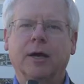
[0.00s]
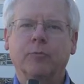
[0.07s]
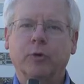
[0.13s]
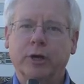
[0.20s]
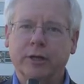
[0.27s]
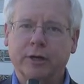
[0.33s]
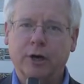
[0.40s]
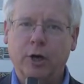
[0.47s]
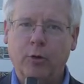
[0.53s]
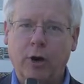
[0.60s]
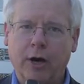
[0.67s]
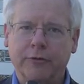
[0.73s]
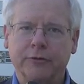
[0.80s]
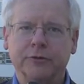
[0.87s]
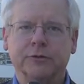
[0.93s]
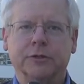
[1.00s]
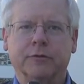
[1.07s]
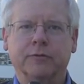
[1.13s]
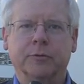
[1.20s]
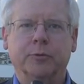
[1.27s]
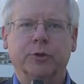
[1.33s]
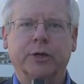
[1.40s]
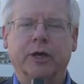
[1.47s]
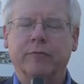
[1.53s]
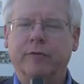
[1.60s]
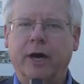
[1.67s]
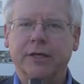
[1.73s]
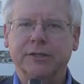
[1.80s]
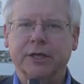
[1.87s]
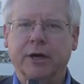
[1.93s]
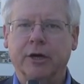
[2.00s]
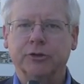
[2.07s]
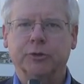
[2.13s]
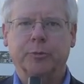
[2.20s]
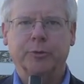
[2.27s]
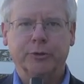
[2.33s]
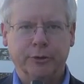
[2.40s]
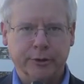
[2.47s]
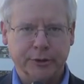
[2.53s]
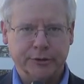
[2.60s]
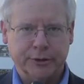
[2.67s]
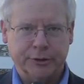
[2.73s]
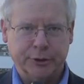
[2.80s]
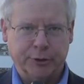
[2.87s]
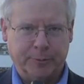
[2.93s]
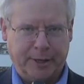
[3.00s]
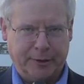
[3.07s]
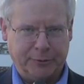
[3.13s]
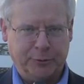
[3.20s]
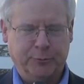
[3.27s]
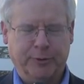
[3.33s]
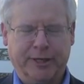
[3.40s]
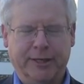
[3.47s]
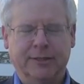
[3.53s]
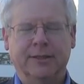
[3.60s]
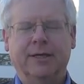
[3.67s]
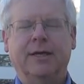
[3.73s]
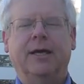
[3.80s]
I'm one of the co-authors of the book Advising Entrepreneurs that you're about to read.